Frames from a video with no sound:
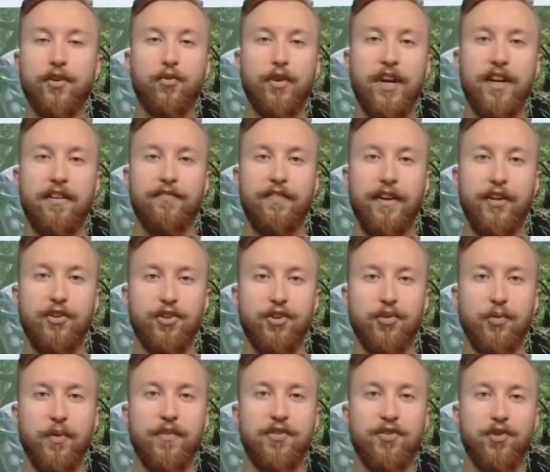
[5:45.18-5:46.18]
the great
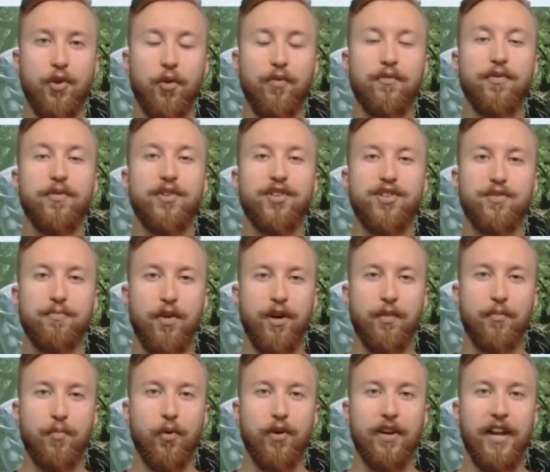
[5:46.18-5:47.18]
features we've shown for the
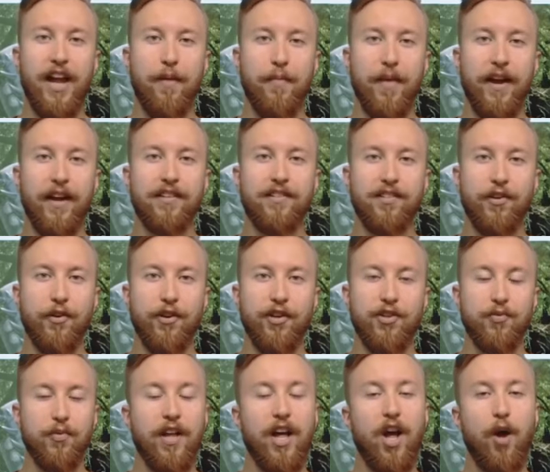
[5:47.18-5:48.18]
Smartboard MX
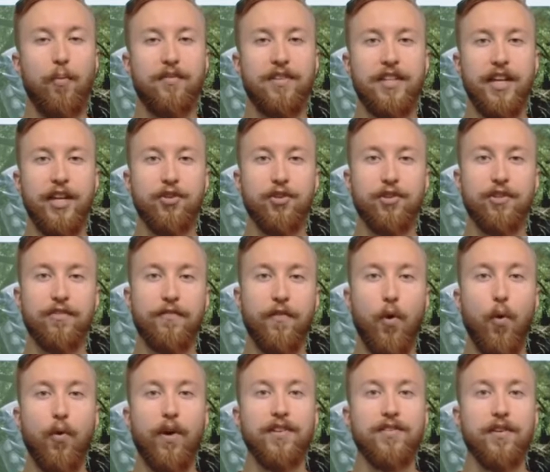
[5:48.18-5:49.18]
series will help teachers
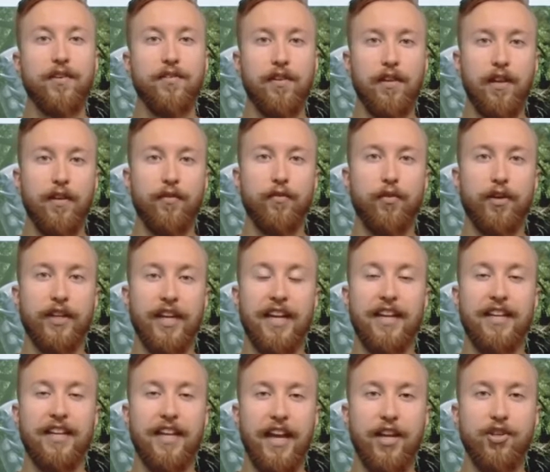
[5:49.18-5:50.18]
focus on delivering
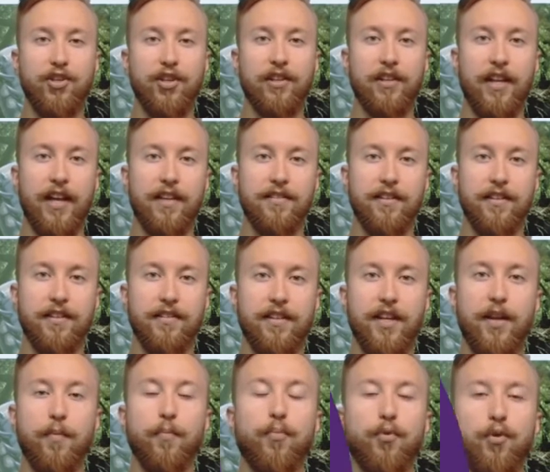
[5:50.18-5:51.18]
engaging
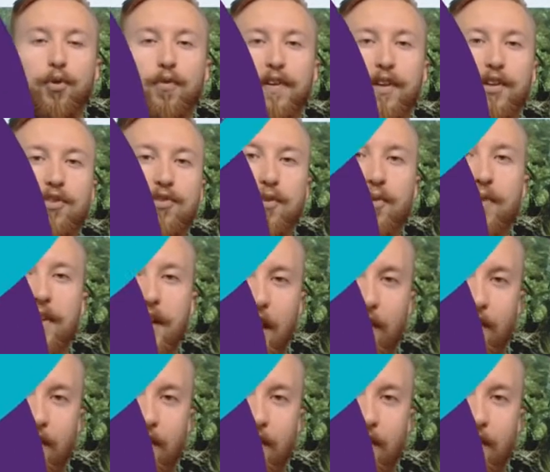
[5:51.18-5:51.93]
lessons, improving student